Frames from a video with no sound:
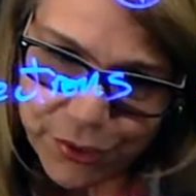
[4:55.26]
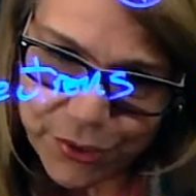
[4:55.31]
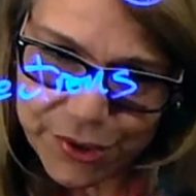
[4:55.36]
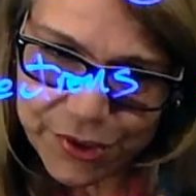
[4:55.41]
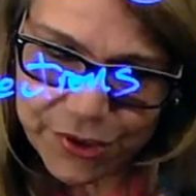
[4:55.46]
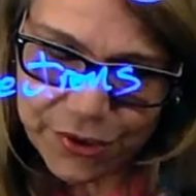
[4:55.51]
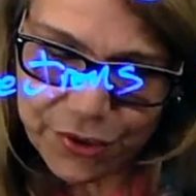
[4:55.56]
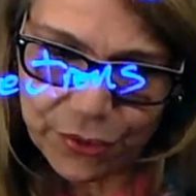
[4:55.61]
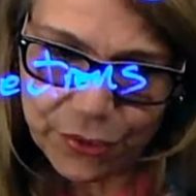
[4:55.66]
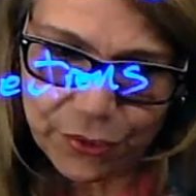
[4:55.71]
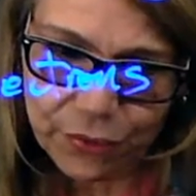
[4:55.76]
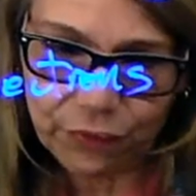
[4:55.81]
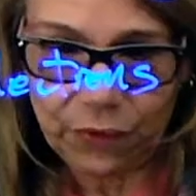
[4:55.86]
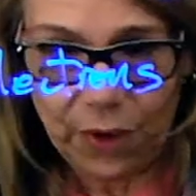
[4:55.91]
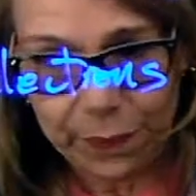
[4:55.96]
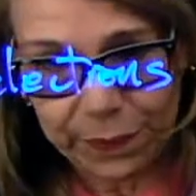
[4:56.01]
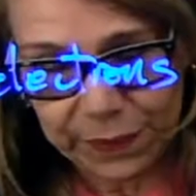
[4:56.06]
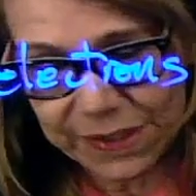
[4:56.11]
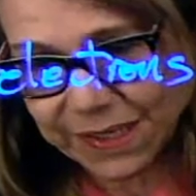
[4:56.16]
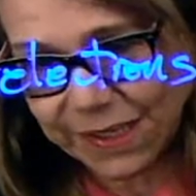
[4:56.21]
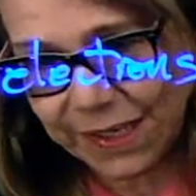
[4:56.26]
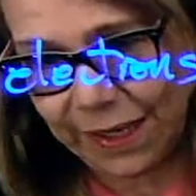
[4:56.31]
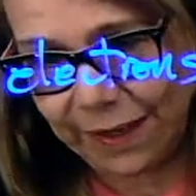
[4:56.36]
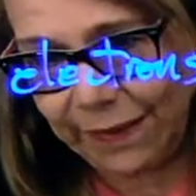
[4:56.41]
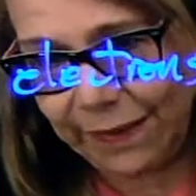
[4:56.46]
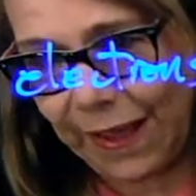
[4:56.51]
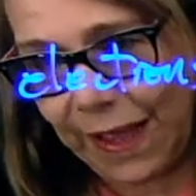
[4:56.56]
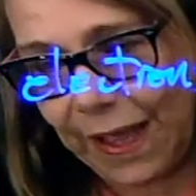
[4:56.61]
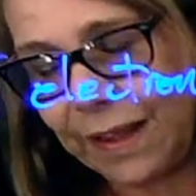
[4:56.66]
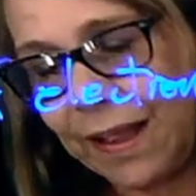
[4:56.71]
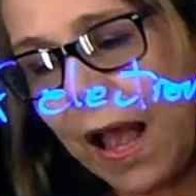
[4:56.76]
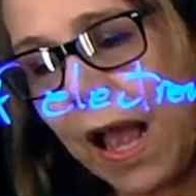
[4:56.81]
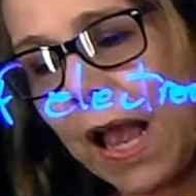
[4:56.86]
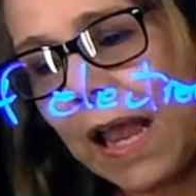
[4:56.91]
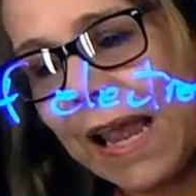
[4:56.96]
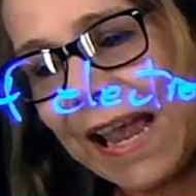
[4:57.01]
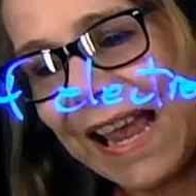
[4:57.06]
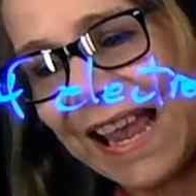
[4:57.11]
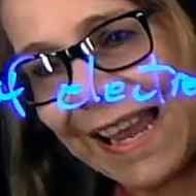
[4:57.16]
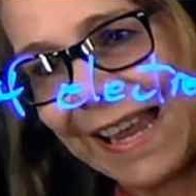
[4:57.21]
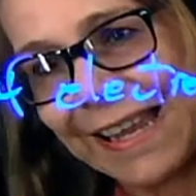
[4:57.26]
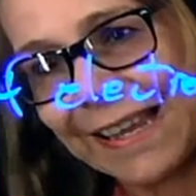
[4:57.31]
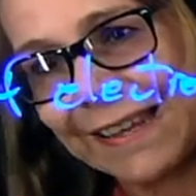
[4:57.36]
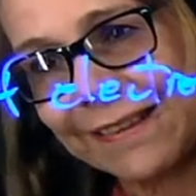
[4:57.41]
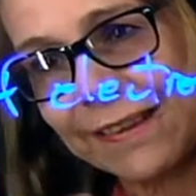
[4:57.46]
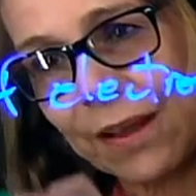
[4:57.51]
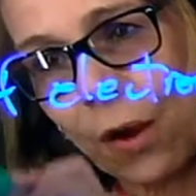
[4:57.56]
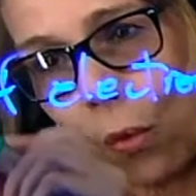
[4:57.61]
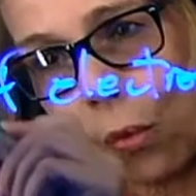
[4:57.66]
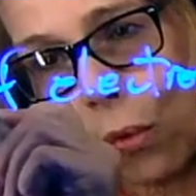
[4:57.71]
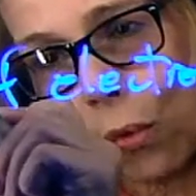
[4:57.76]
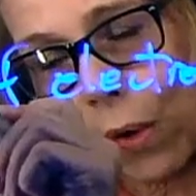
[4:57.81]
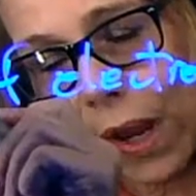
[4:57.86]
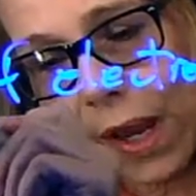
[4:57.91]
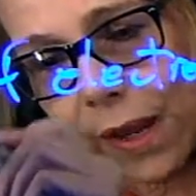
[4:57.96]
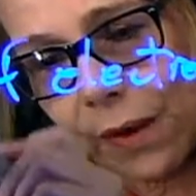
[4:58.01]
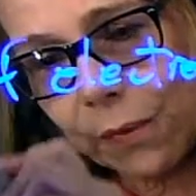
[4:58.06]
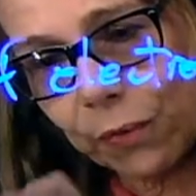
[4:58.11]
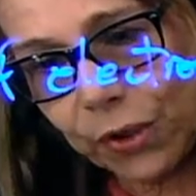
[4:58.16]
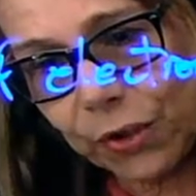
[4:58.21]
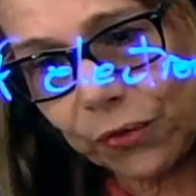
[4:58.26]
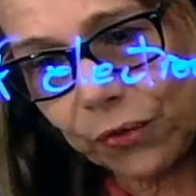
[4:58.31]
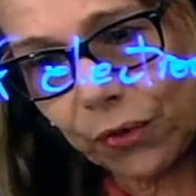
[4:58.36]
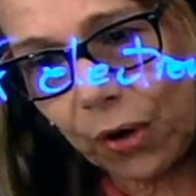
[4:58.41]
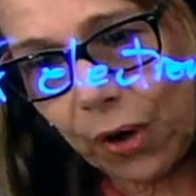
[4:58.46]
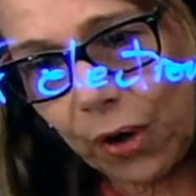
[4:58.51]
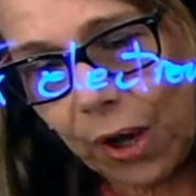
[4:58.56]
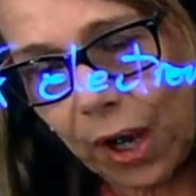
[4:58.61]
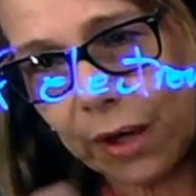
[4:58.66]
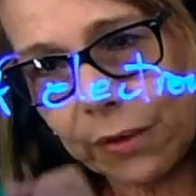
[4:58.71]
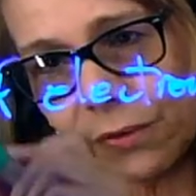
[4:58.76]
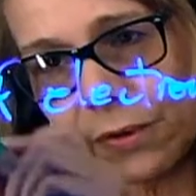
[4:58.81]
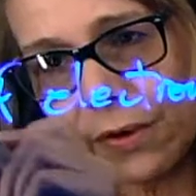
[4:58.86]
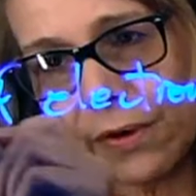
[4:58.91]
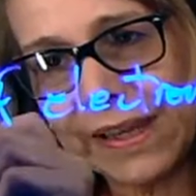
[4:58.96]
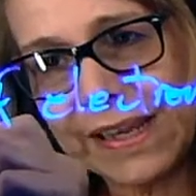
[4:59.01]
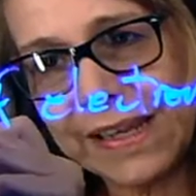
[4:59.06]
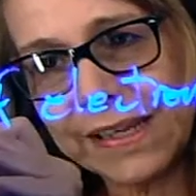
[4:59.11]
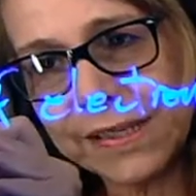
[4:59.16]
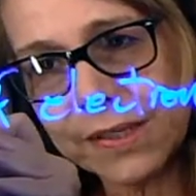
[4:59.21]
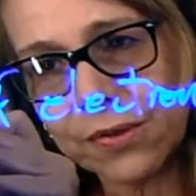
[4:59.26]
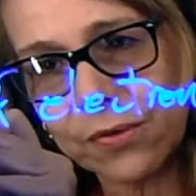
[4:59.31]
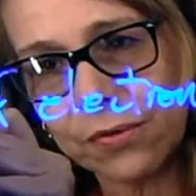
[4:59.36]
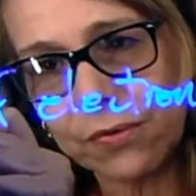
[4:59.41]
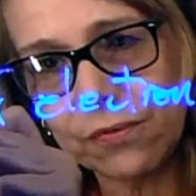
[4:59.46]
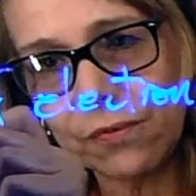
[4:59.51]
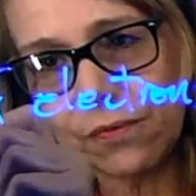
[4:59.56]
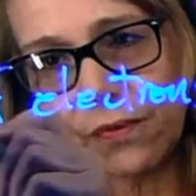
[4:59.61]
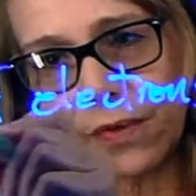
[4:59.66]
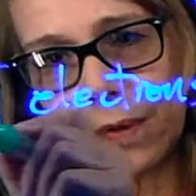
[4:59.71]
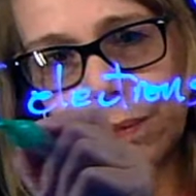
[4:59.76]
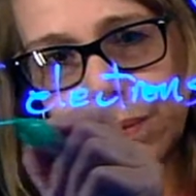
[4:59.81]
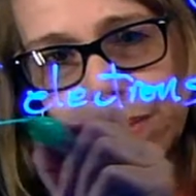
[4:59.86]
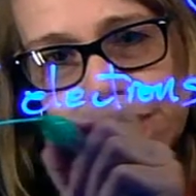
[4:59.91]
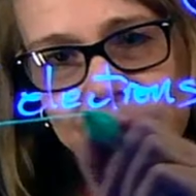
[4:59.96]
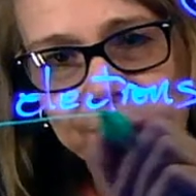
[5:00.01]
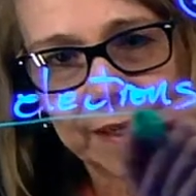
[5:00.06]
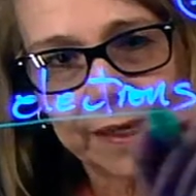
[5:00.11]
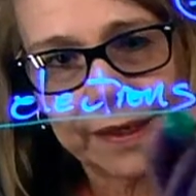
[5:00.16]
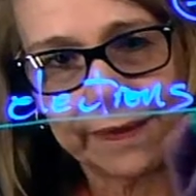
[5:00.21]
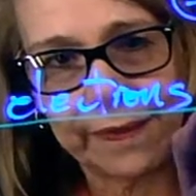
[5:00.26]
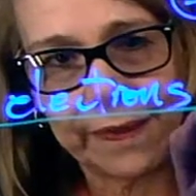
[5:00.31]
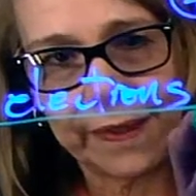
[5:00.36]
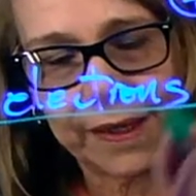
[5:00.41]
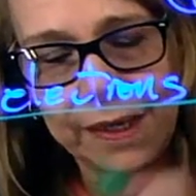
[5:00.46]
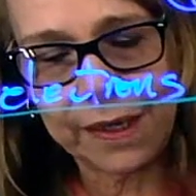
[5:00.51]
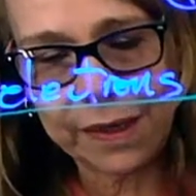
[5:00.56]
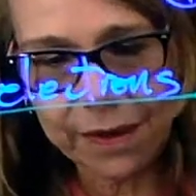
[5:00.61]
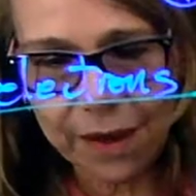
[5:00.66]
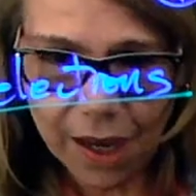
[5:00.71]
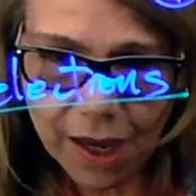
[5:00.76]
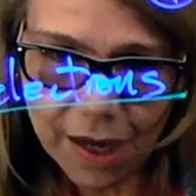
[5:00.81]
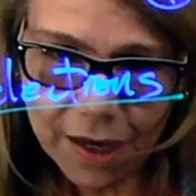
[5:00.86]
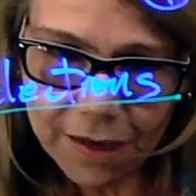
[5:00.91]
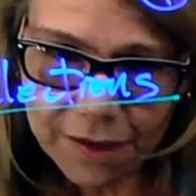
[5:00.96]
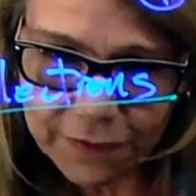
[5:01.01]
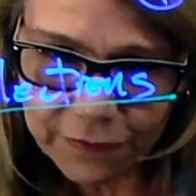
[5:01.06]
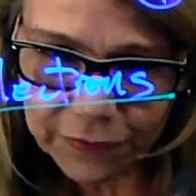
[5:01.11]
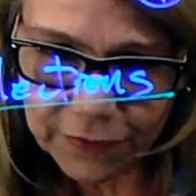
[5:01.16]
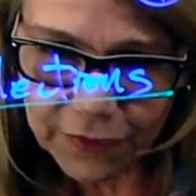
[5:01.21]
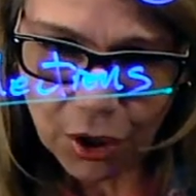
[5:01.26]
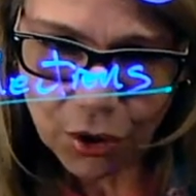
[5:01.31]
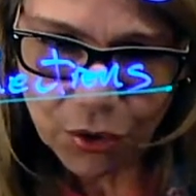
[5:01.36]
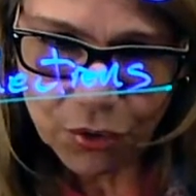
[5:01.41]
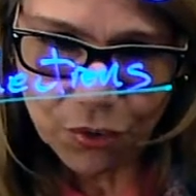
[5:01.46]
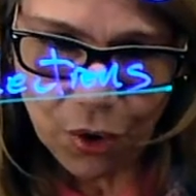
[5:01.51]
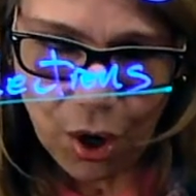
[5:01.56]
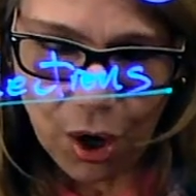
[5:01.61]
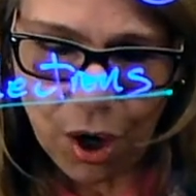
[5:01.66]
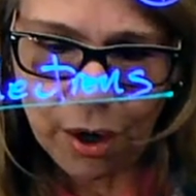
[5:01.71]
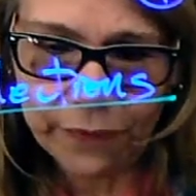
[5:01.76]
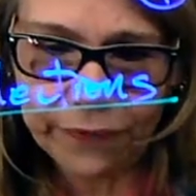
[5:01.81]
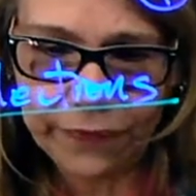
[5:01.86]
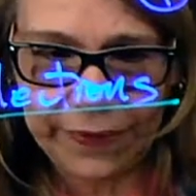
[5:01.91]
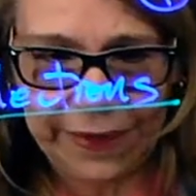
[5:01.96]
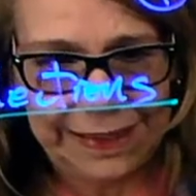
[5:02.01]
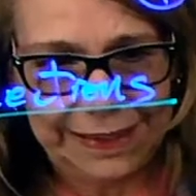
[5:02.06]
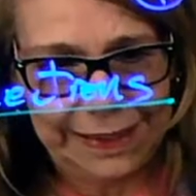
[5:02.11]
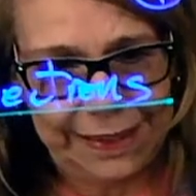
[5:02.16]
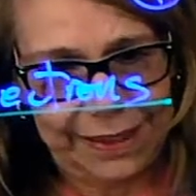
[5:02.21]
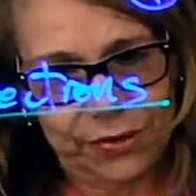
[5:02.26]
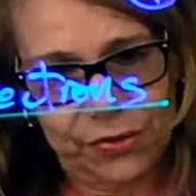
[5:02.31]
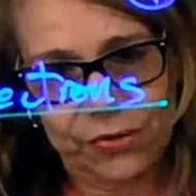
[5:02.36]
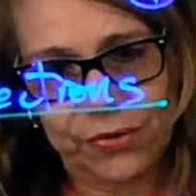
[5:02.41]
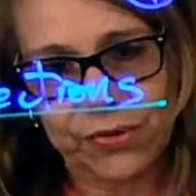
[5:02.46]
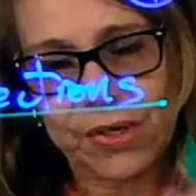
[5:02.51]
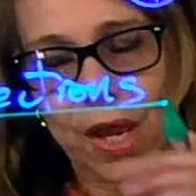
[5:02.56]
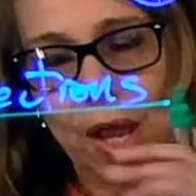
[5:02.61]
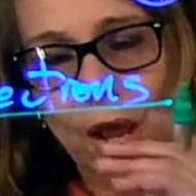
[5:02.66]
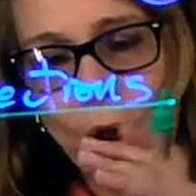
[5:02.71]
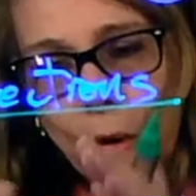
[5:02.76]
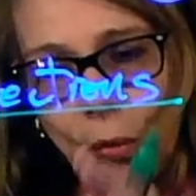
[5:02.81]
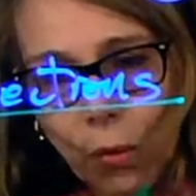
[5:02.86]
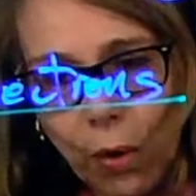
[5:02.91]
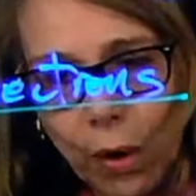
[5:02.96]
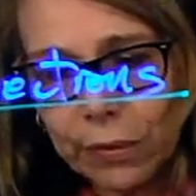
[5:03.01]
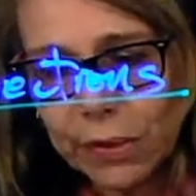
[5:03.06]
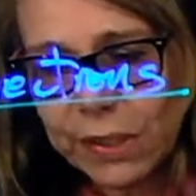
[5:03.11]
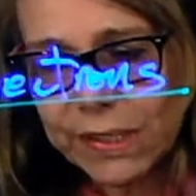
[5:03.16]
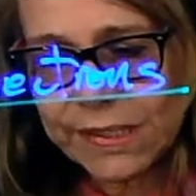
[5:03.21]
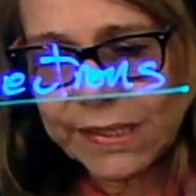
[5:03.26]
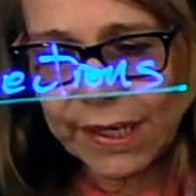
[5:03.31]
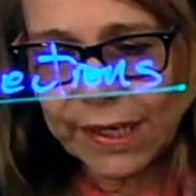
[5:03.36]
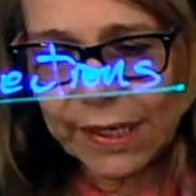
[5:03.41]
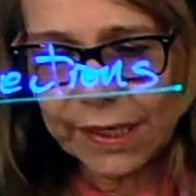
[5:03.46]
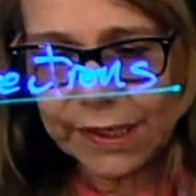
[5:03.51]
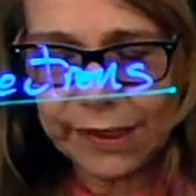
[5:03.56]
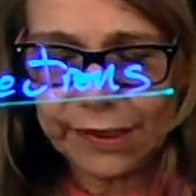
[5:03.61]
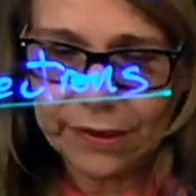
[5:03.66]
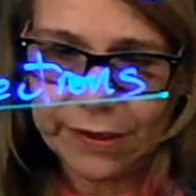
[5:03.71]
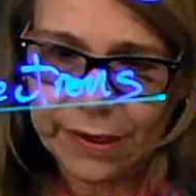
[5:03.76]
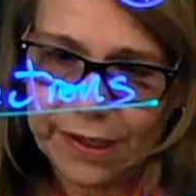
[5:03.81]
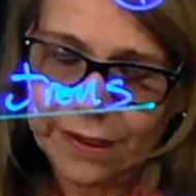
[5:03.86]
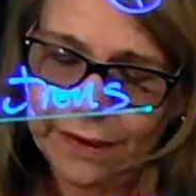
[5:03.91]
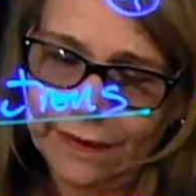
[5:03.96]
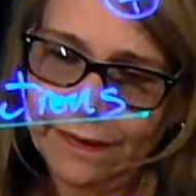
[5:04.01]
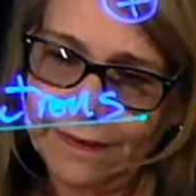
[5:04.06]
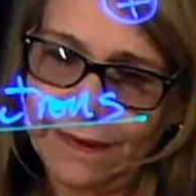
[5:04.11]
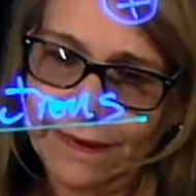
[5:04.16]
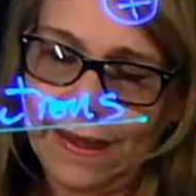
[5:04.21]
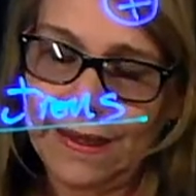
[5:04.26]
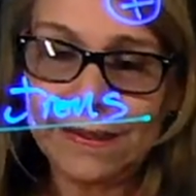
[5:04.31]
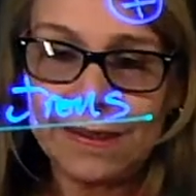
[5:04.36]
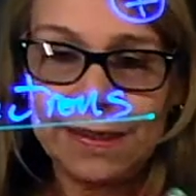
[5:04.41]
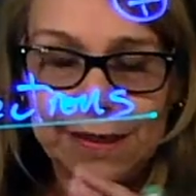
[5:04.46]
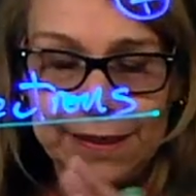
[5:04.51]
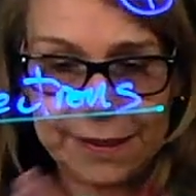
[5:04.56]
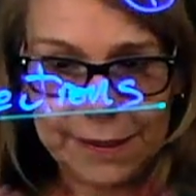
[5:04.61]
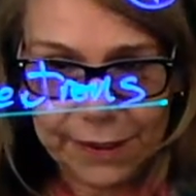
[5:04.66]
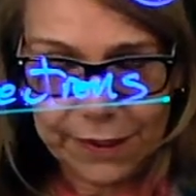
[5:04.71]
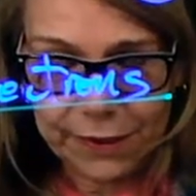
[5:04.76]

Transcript: to represent that. And the way we draw arrow is to represent the flow of electrons. What we're saying here is that neither